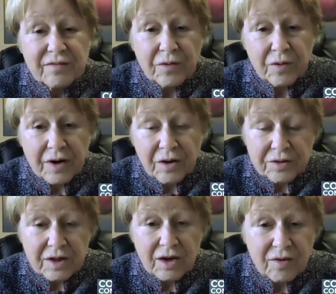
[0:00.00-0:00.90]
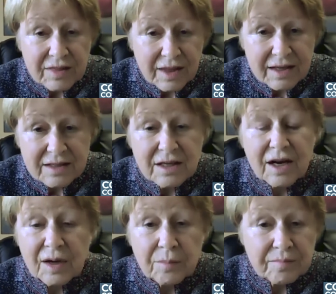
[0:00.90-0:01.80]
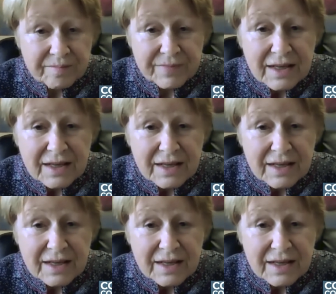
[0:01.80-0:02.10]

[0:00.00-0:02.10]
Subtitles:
for healthcare at that time.